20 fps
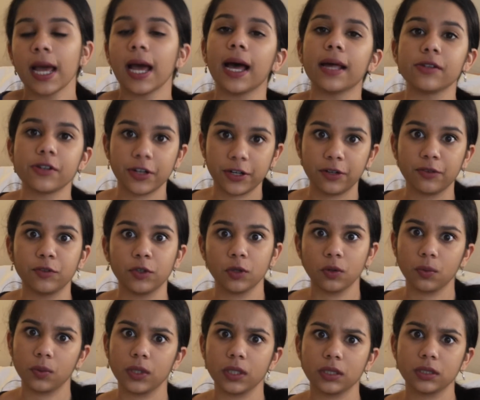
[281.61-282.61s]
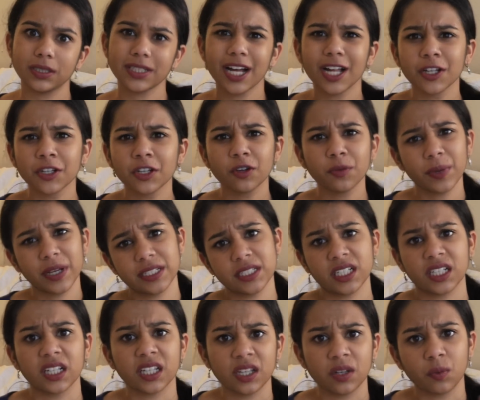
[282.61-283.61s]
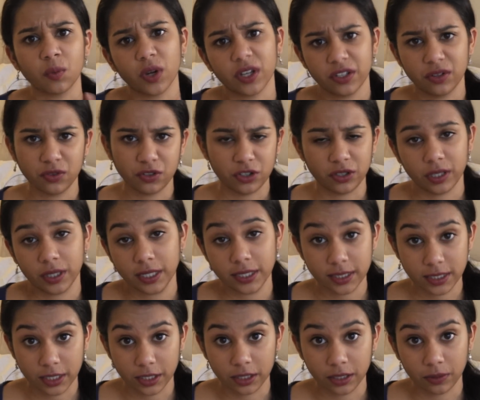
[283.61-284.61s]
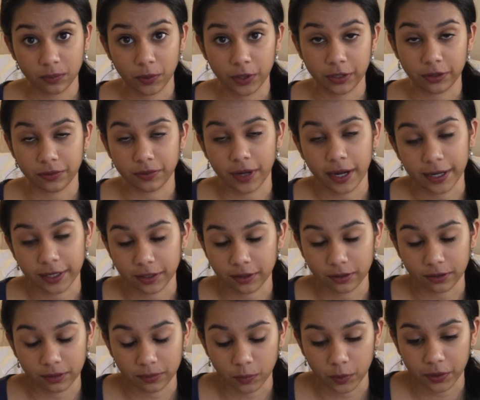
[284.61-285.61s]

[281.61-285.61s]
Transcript: and your interviewer will tell you basically what you should consider when you're writing your